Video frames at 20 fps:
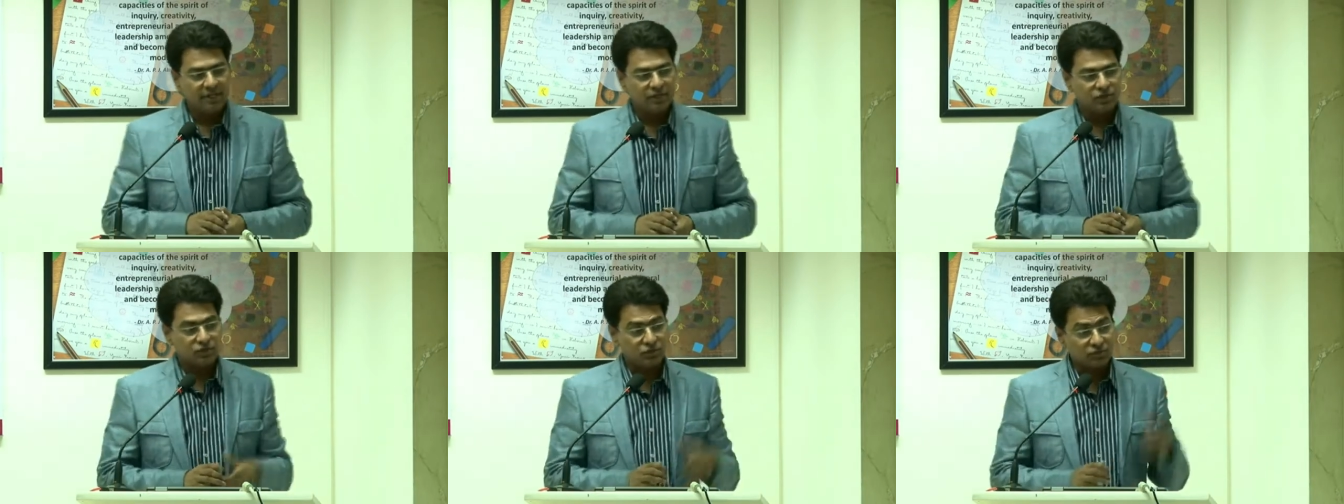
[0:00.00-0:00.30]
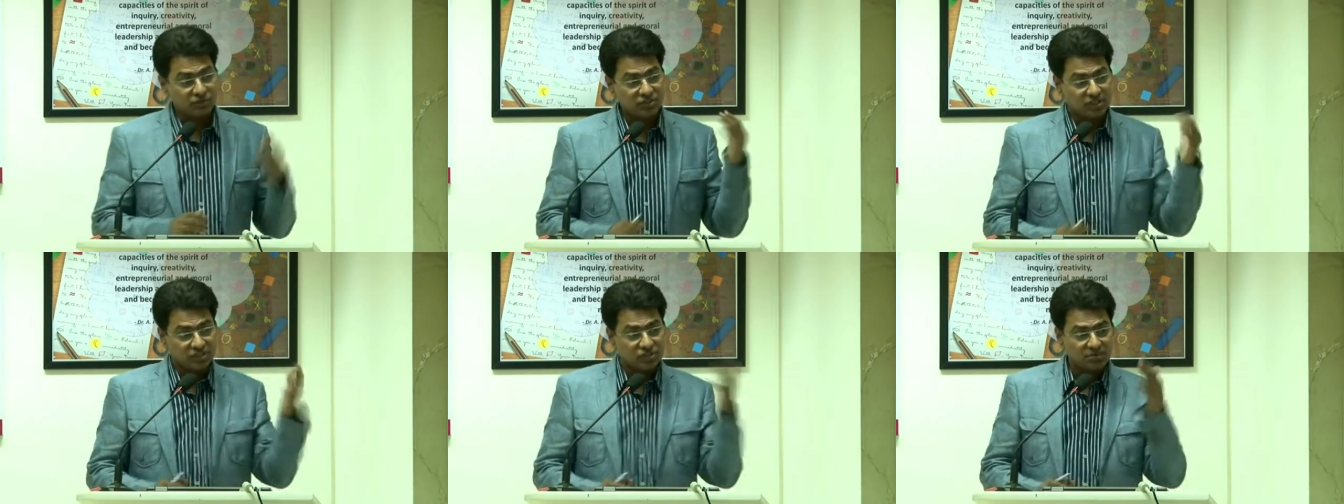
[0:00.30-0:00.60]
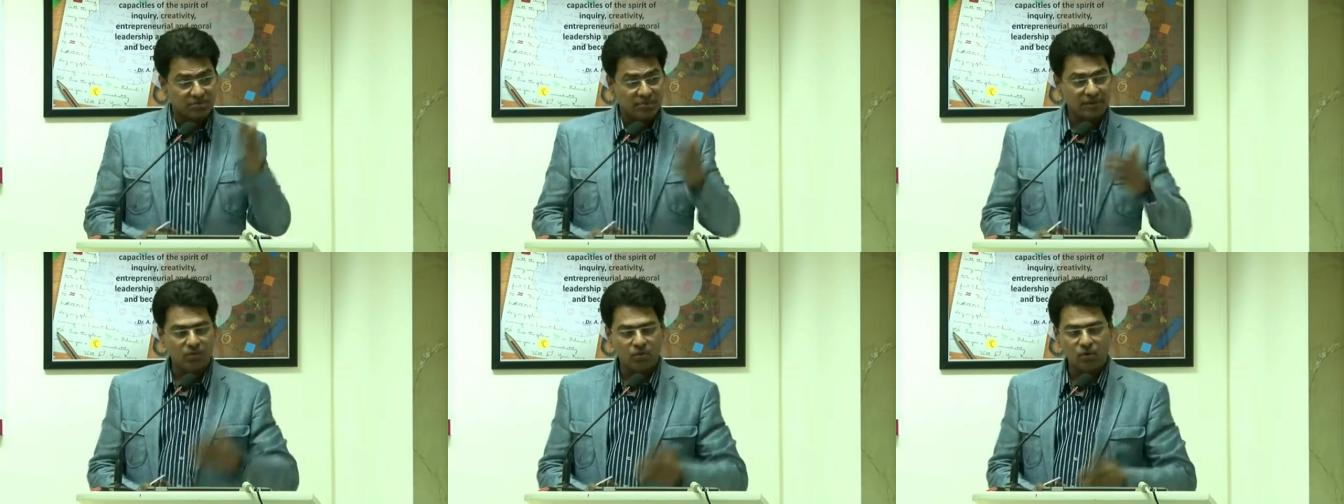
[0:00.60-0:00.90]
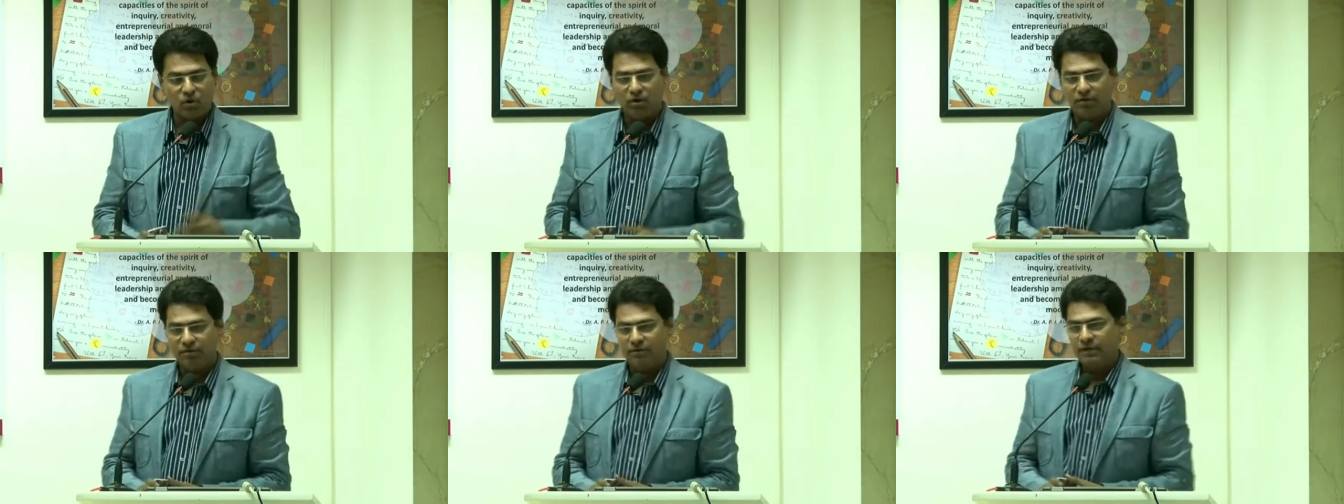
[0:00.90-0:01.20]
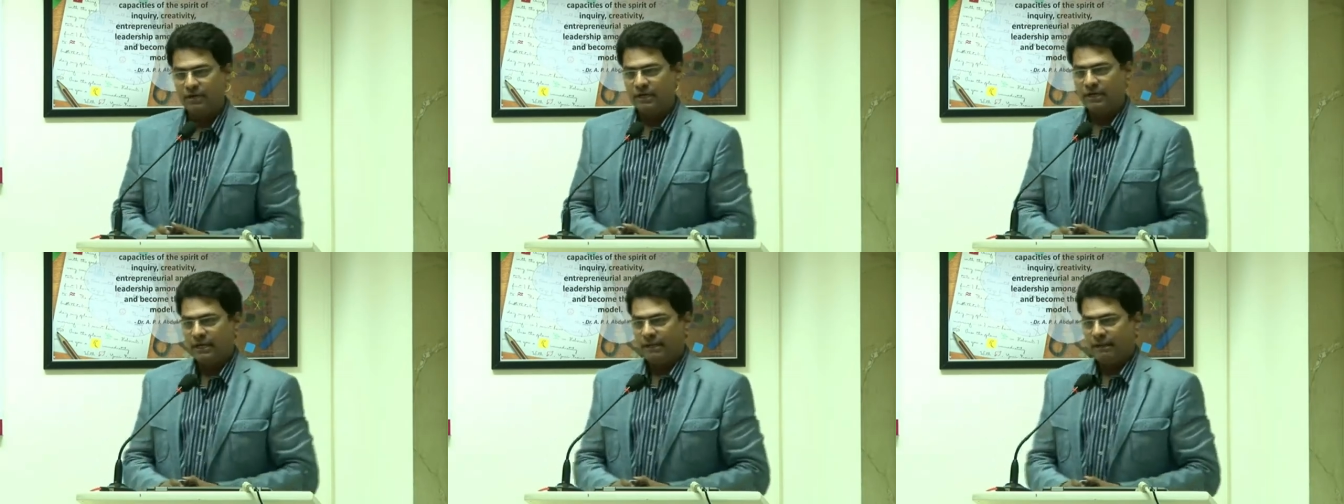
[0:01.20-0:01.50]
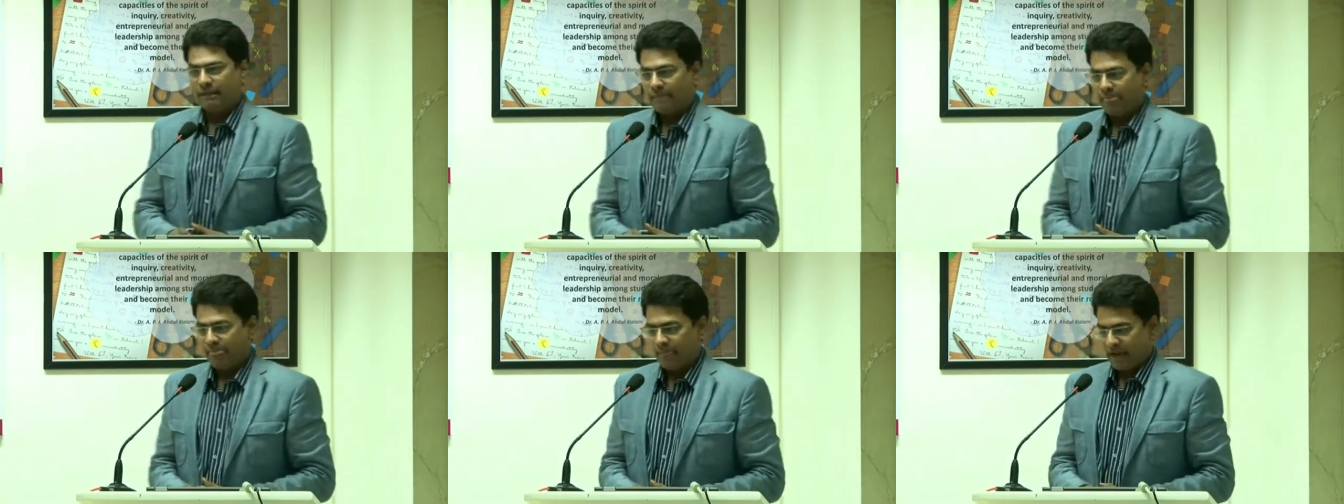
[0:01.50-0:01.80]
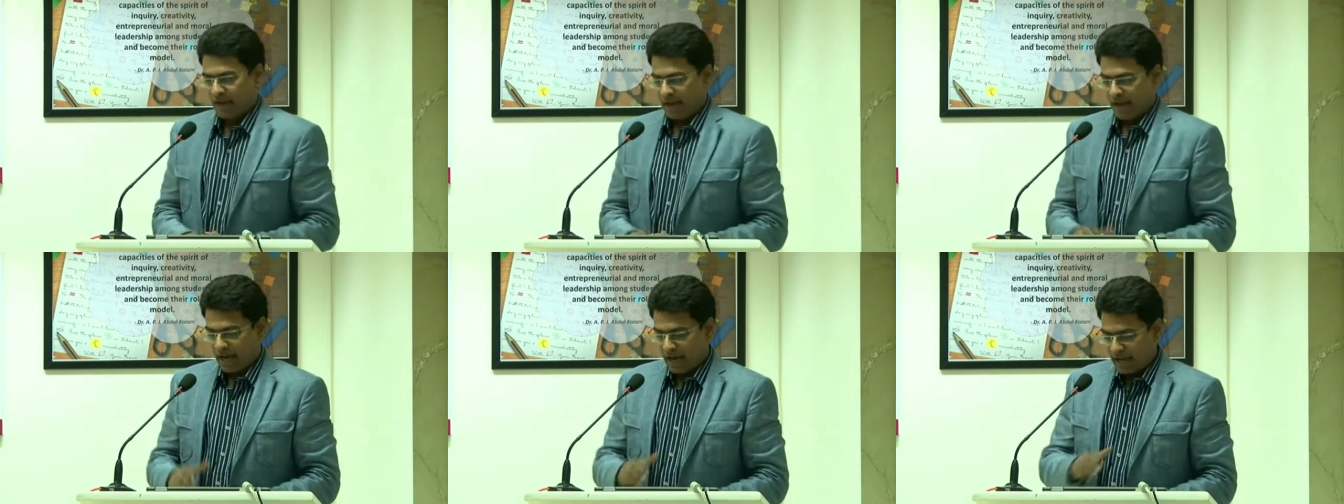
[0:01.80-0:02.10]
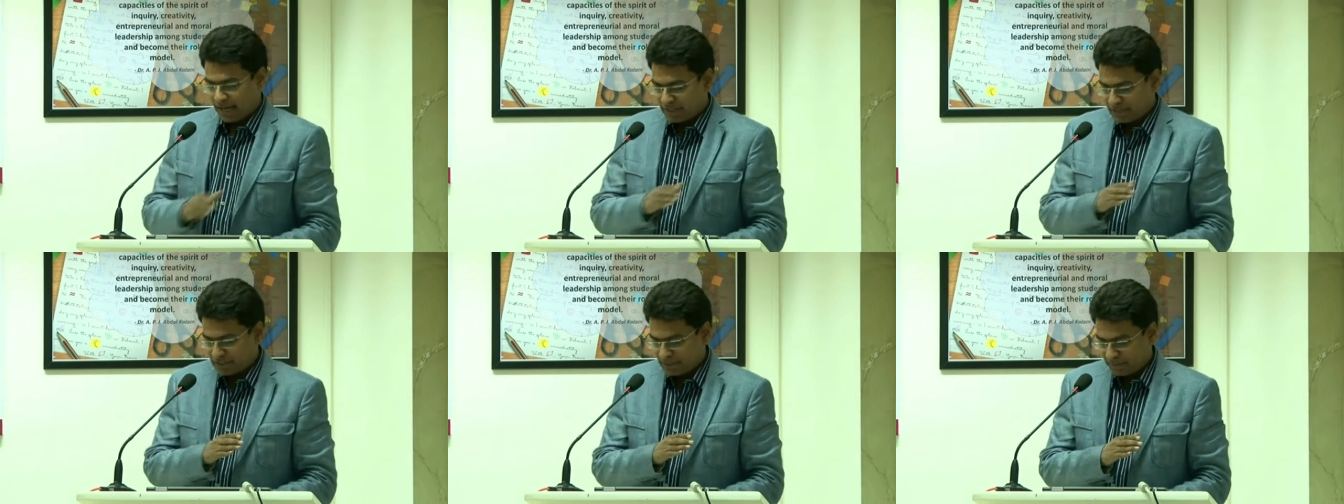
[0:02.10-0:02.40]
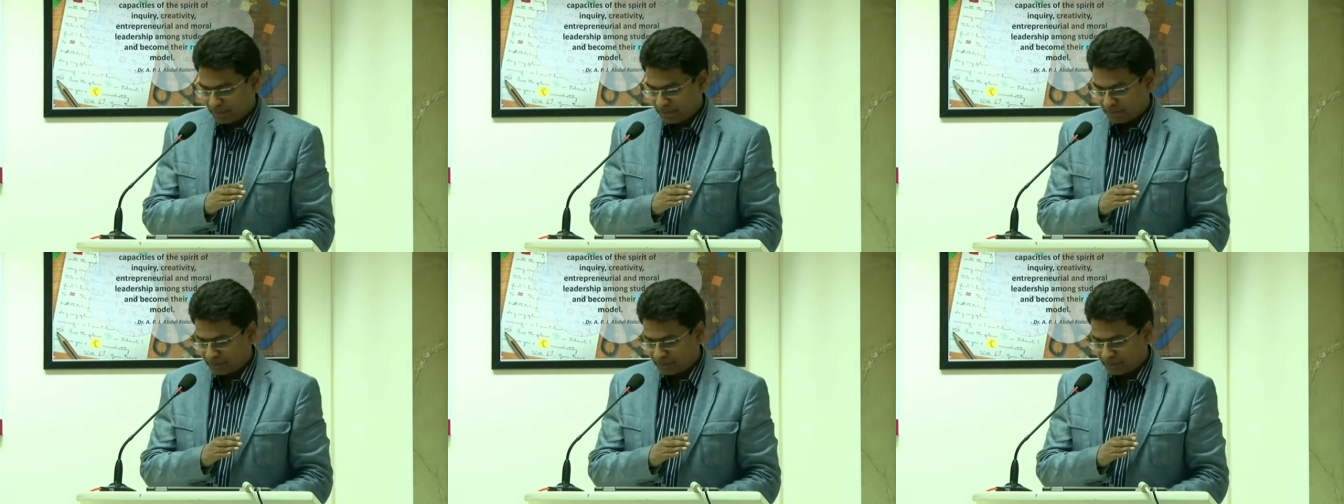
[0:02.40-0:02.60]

So it was such a big war. And